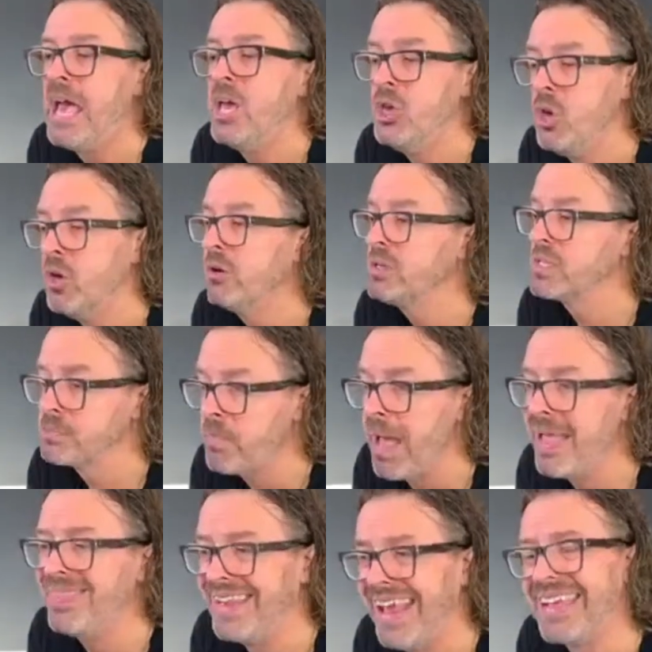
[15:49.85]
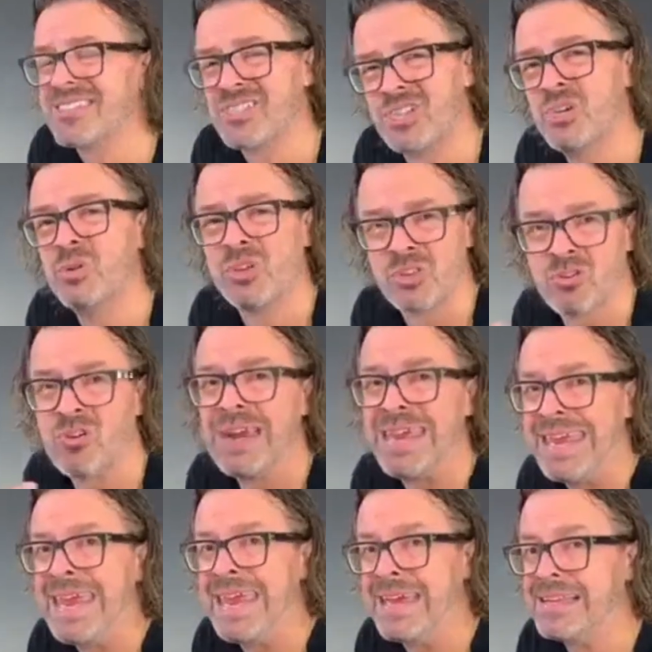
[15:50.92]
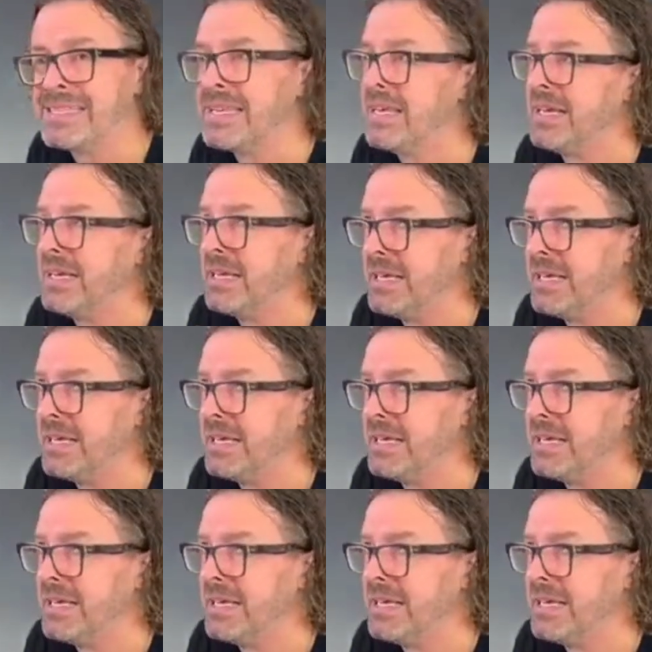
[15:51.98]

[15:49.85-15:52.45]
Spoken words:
You could spend the next 2 or 3 years